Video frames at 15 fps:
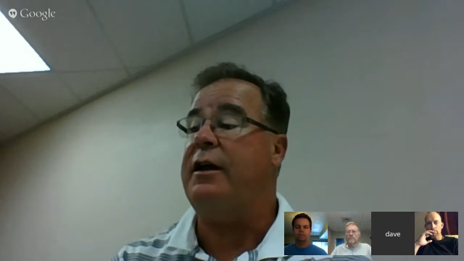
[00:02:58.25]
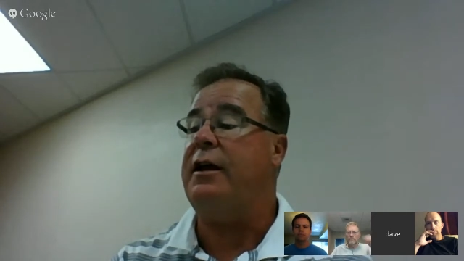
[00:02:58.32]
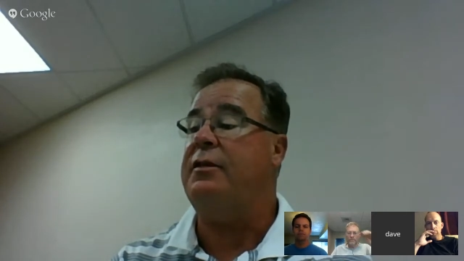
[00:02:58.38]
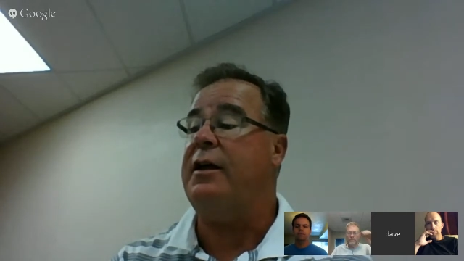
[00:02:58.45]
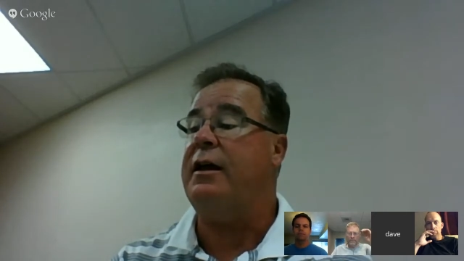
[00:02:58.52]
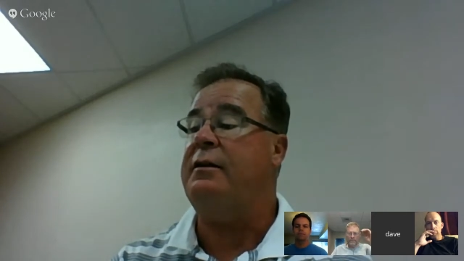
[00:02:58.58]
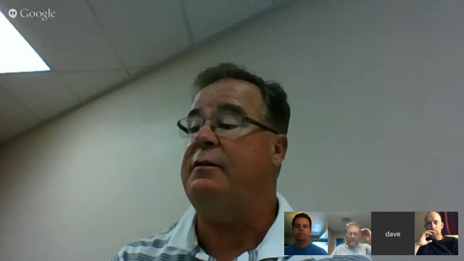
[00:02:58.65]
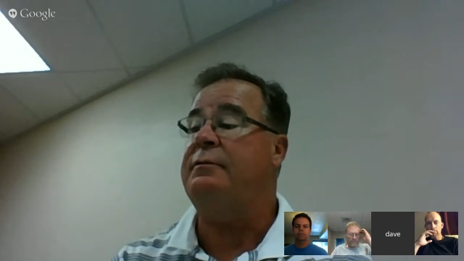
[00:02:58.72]
And
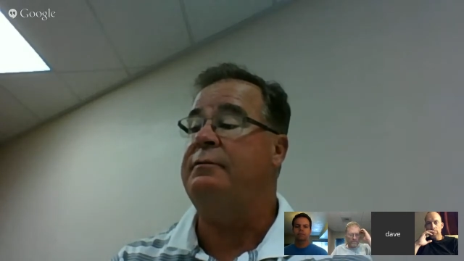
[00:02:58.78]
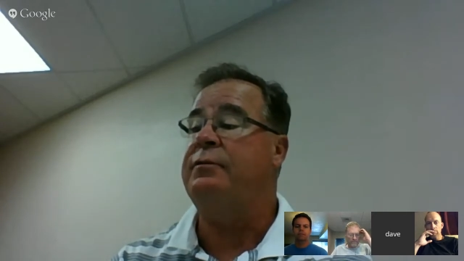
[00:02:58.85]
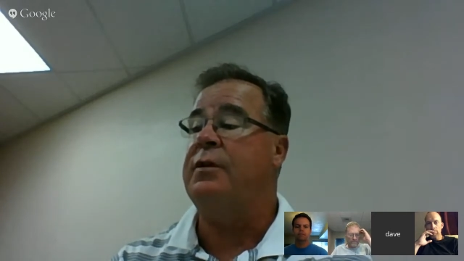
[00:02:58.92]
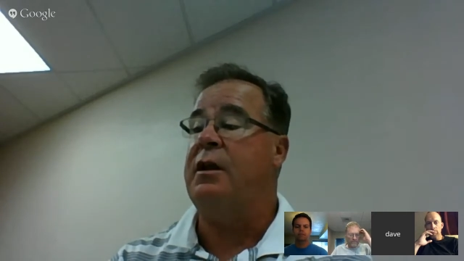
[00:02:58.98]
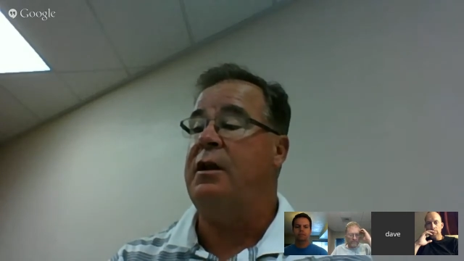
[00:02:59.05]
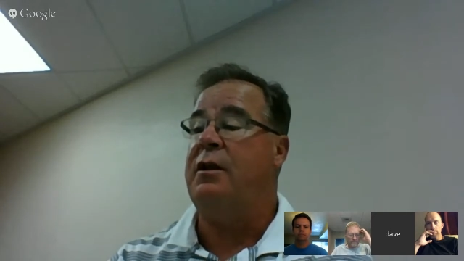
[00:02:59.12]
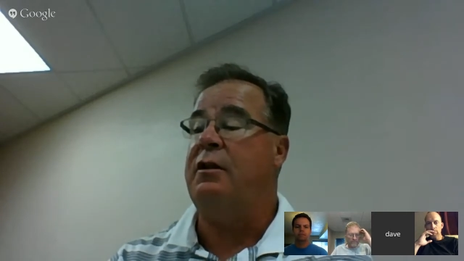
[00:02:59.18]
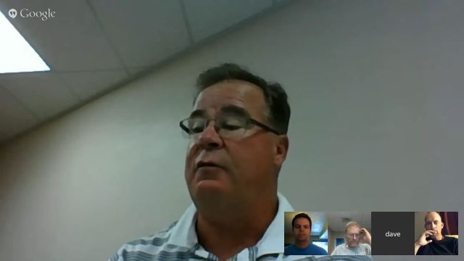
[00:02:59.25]
then
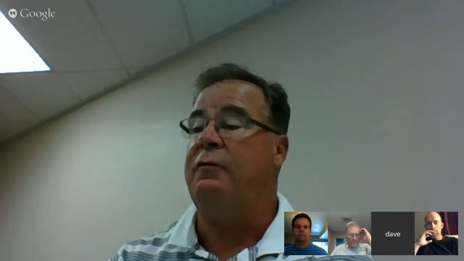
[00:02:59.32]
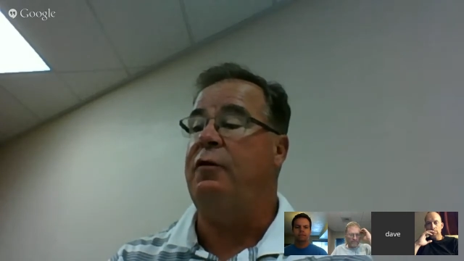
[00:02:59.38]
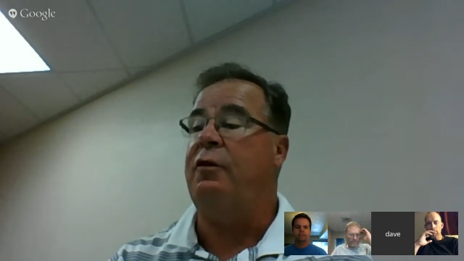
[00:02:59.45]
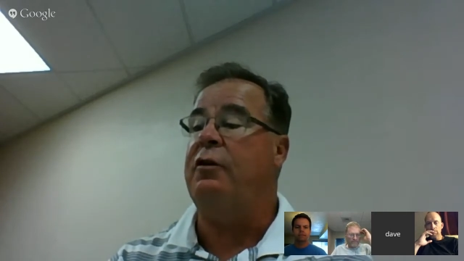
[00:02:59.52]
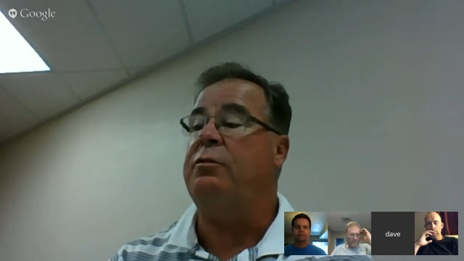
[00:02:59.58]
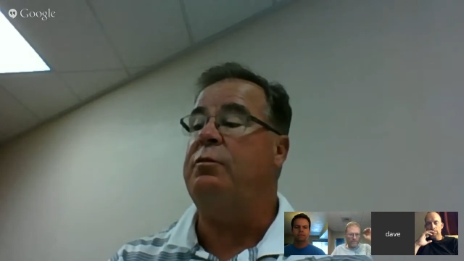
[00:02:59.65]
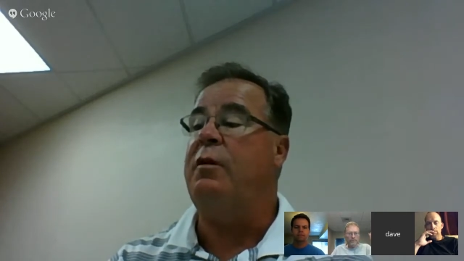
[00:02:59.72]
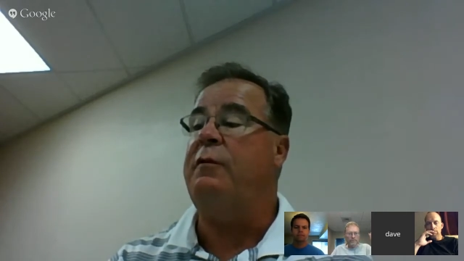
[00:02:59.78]
the
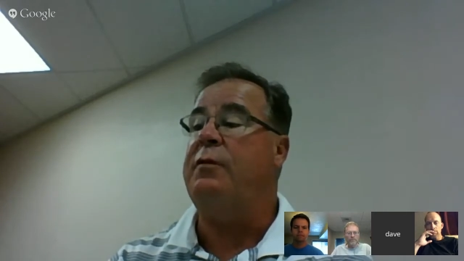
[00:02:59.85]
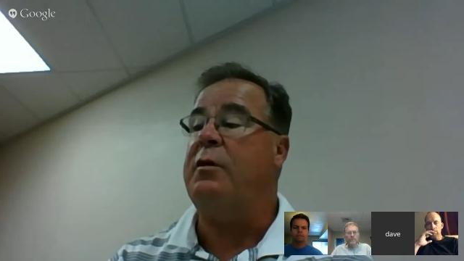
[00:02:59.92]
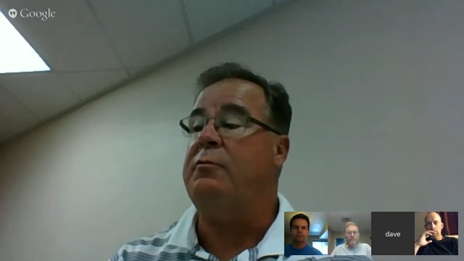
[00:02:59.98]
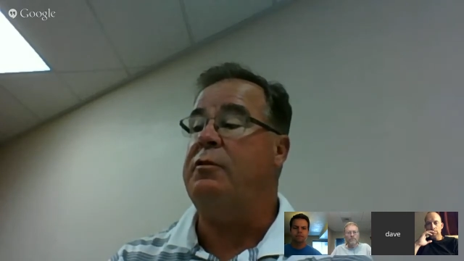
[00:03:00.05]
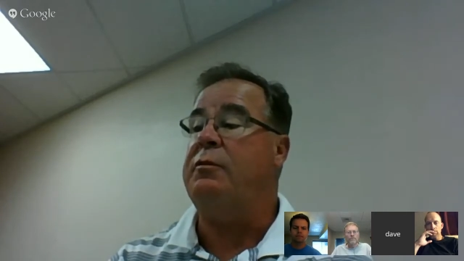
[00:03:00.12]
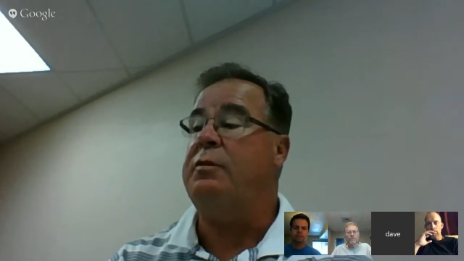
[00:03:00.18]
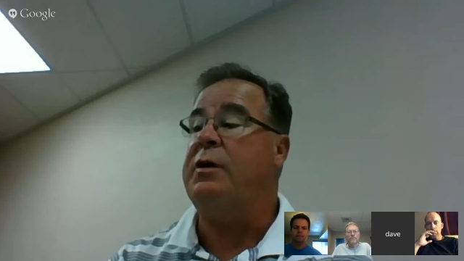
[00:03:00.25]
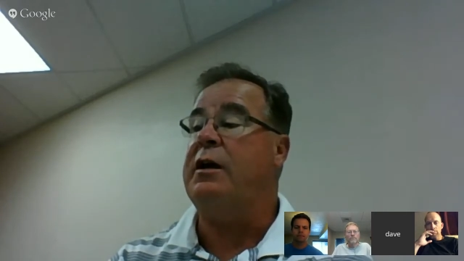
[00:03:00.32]
fourth movement
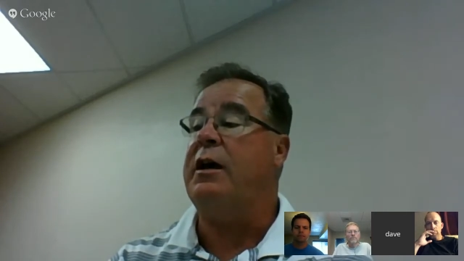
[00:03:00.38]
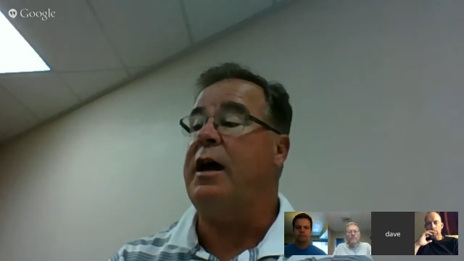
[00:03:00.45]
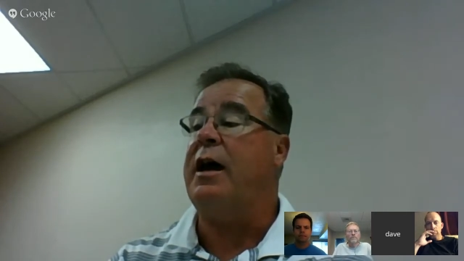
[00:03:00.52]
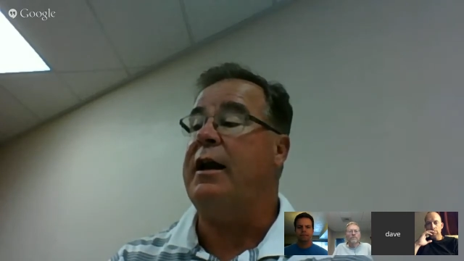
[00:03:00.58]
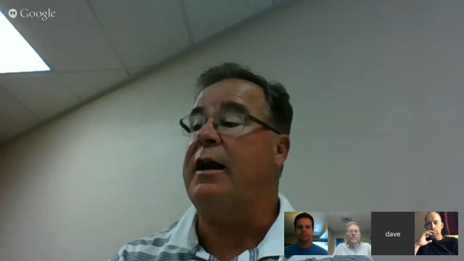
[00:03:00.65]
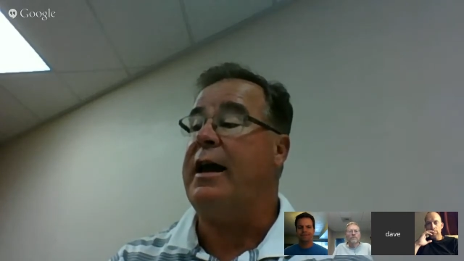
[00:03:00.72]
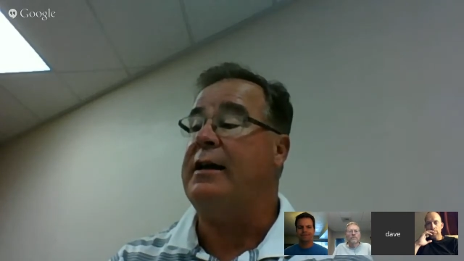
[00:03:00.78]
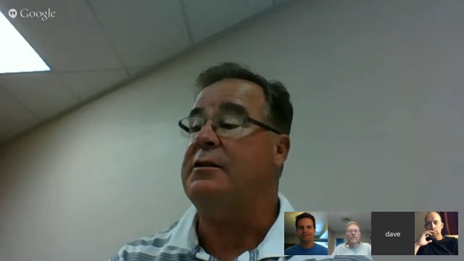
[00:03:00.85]
would be
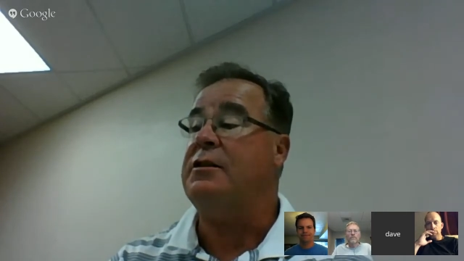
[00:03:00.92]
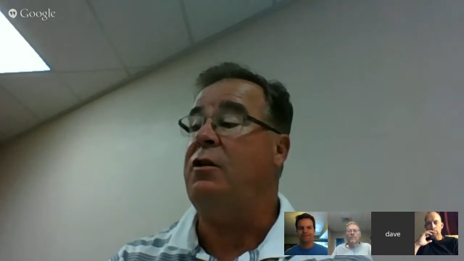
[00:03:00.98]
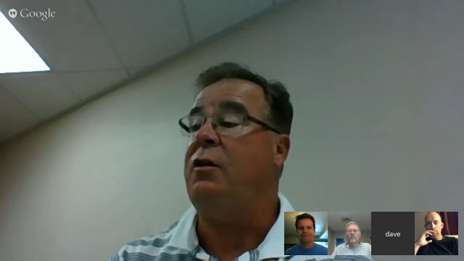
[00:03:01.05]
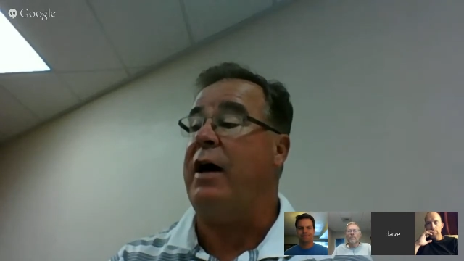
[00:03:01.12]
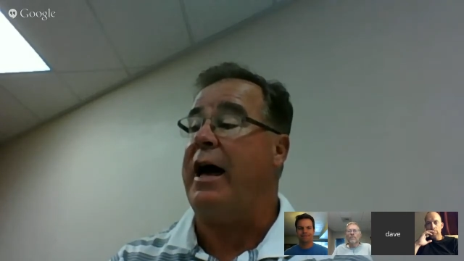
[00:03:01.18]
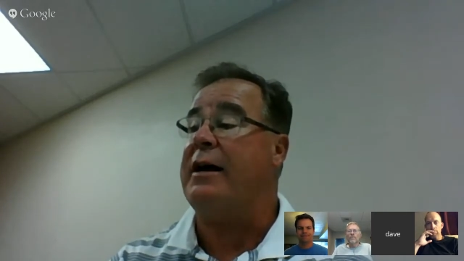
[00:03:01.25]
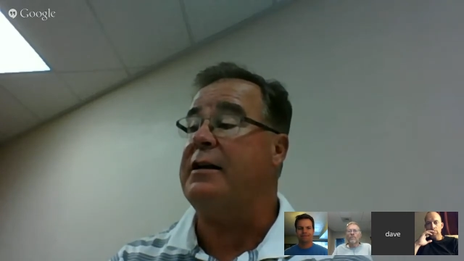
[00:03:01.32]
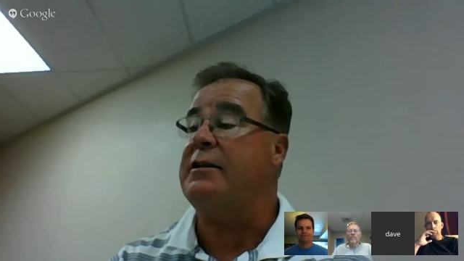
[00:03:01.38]
God has no
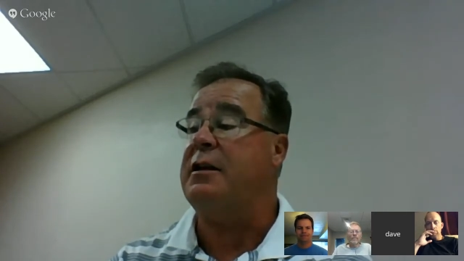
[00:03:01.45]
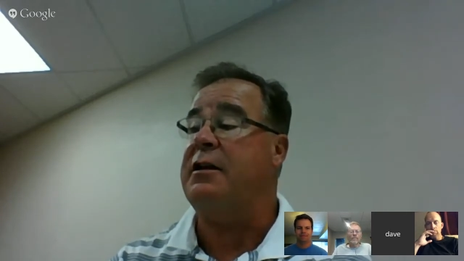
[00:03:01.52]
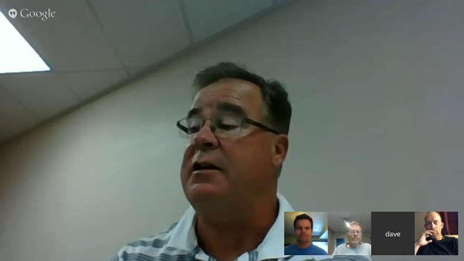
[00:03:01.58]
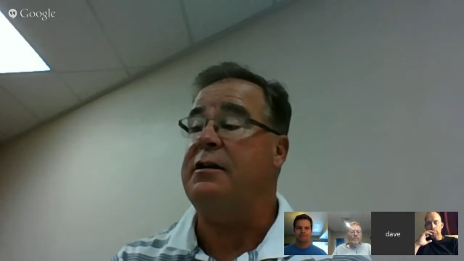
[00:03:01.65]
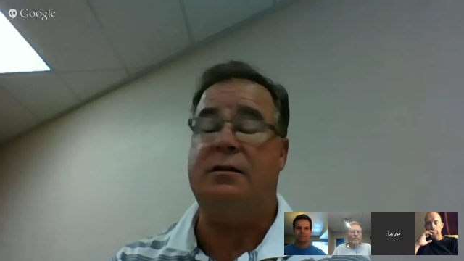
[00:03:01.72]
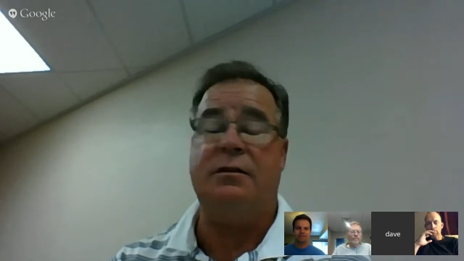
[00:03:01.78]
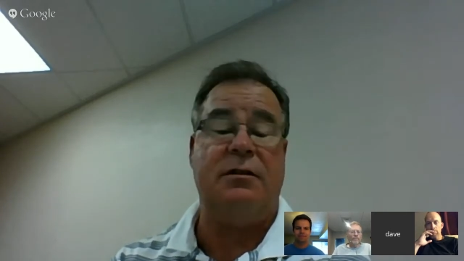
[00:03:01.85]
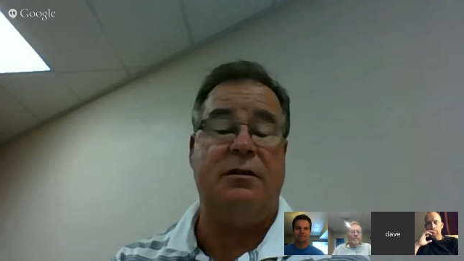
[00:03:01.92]

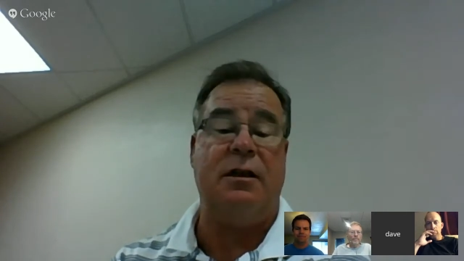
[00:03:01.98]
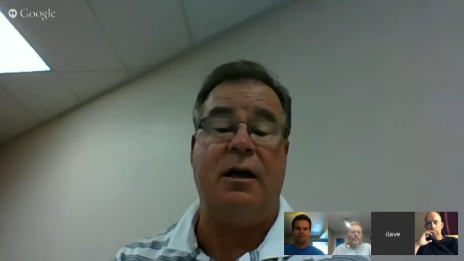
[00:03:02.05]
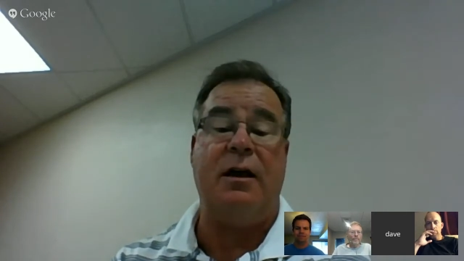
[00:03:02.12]
accidents.